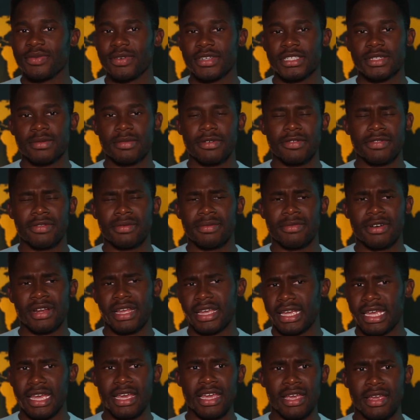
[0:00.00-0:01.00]
where some of them were
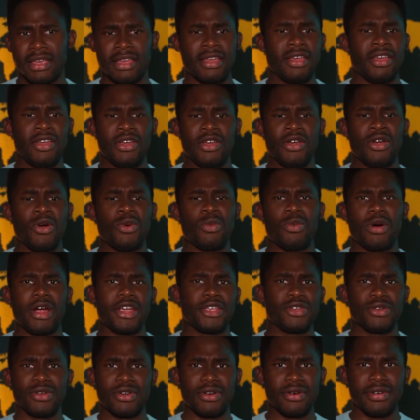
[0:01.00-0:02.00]
like, hey, why are
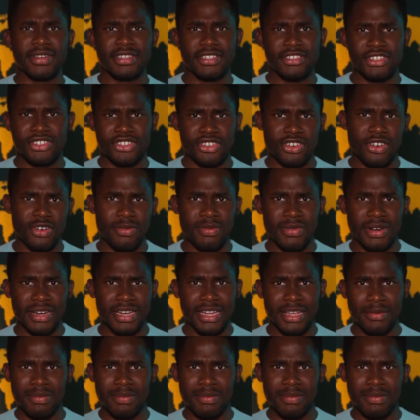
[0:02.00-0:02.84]
you going to Germany?